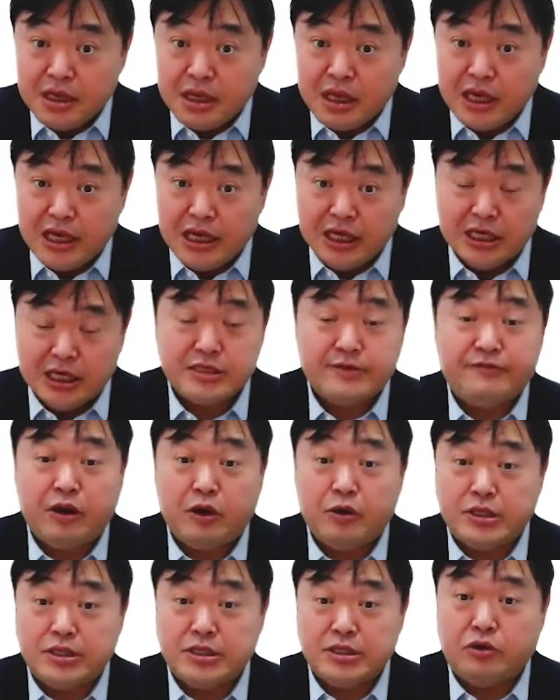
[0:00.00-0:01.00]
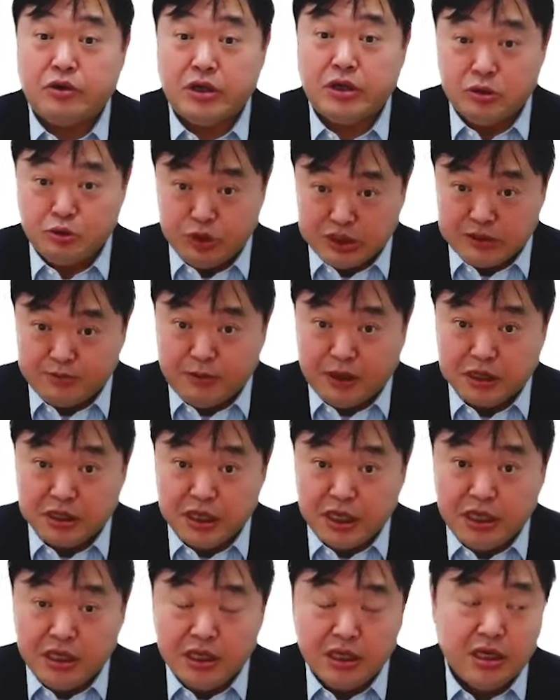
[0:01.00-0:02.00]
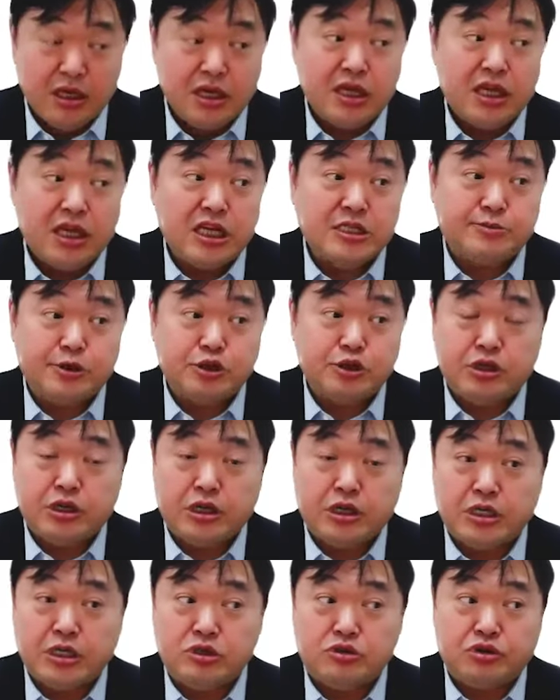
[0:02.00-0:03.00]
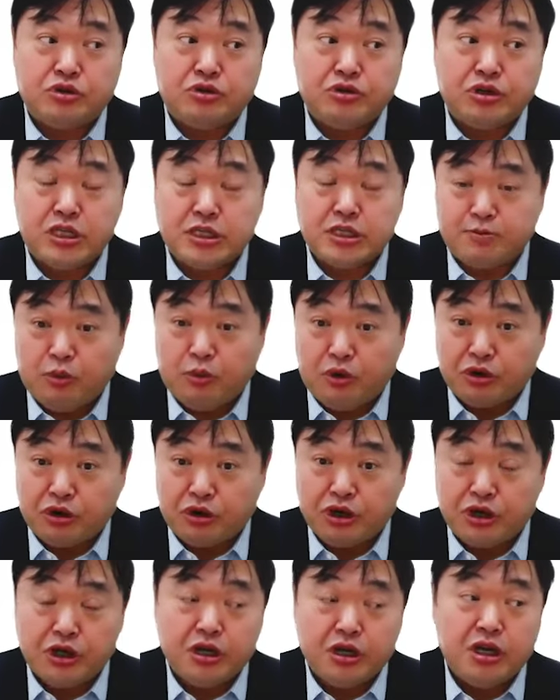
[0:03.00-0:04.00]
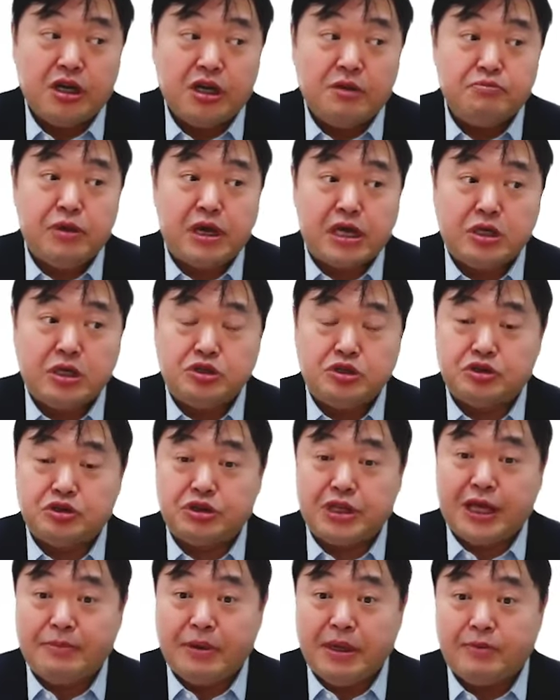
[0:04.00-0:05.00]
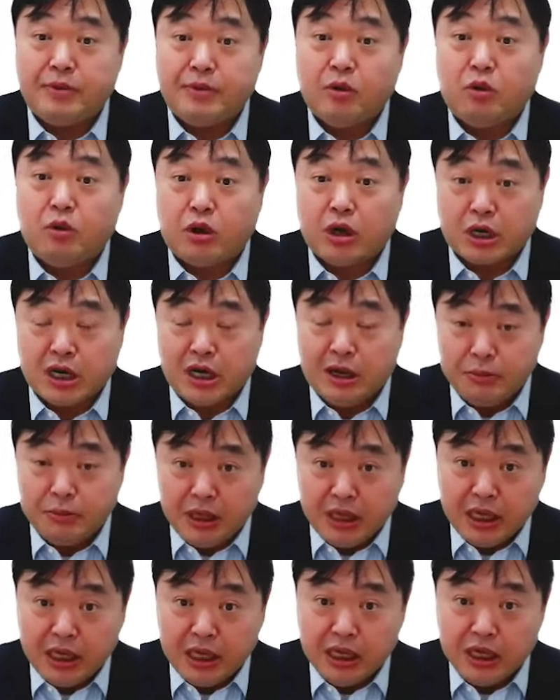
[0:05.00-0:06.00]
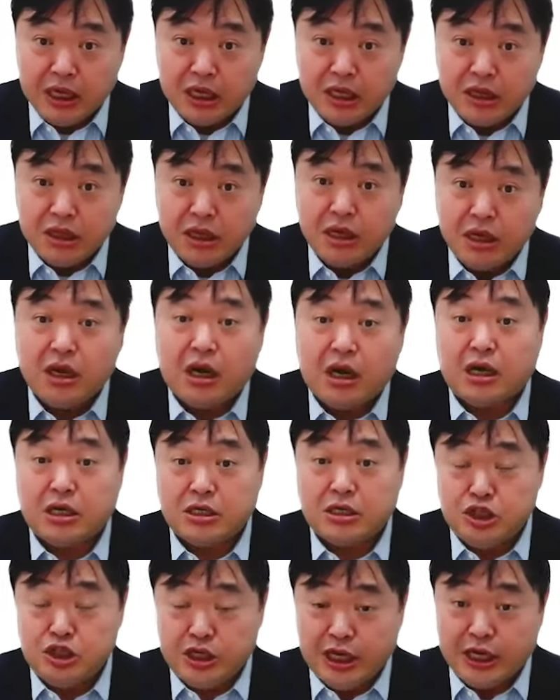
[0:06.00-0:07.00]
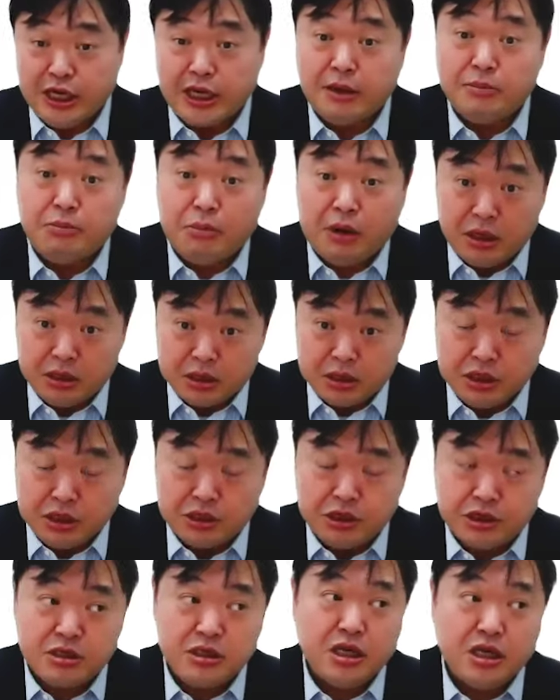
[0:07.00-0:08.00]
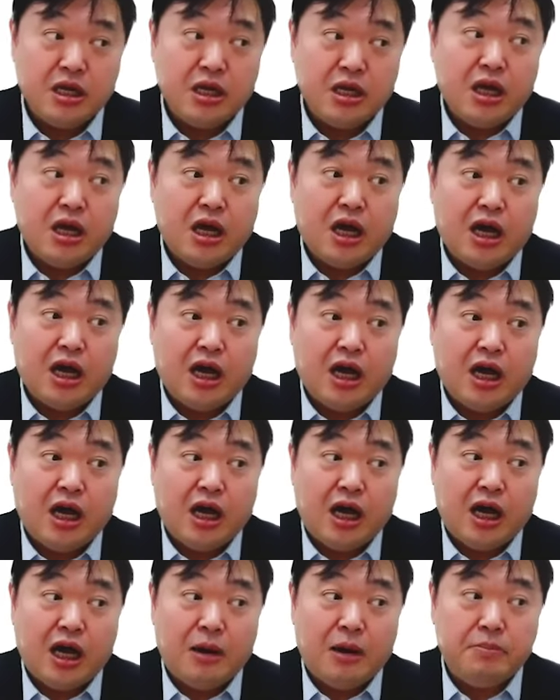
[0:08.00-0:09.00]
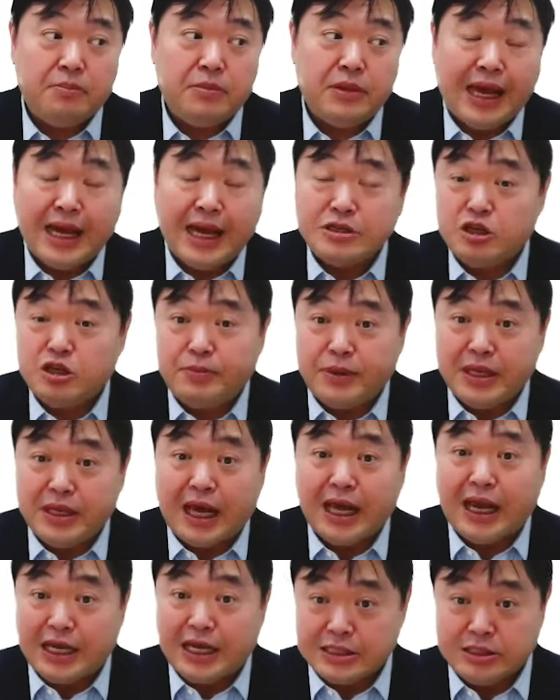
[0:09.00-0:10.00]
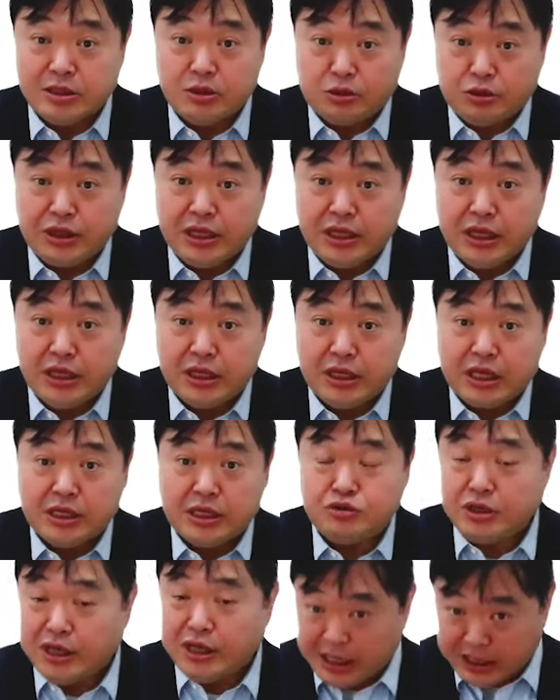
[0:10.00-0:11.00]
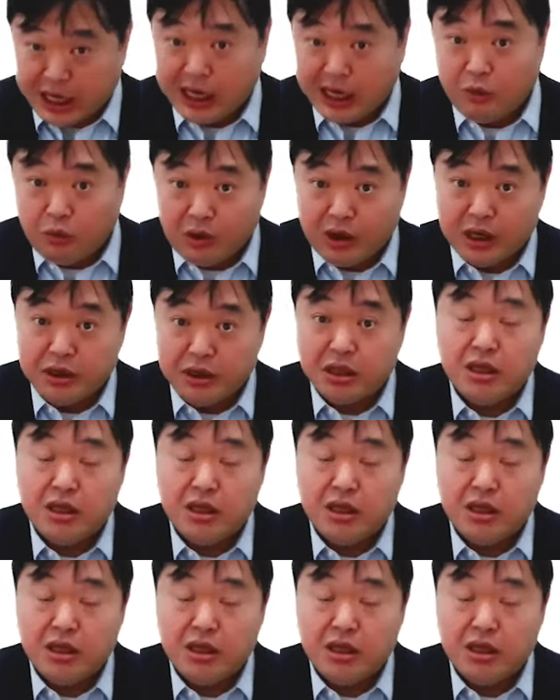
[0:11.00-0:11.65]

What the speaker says: Is very slow in responding, especially controlling its border, making sure that people who are coming in are checked and monitored. They actually been a lot slower than countries like Taiwan.